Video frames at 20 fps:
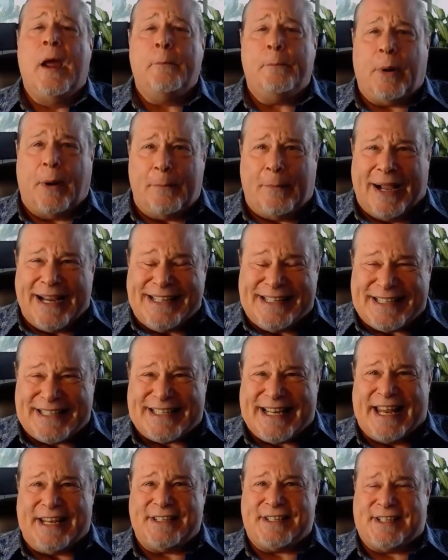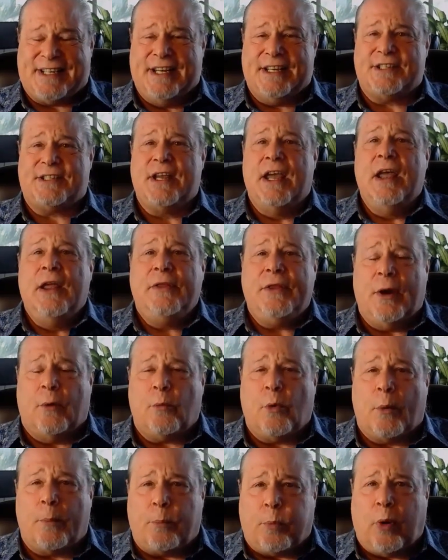but my sense is that
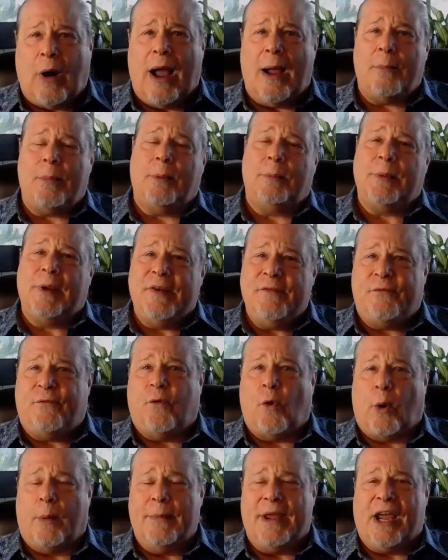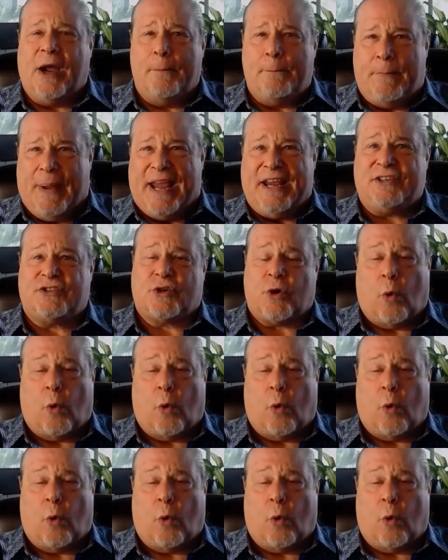we're probably forming a base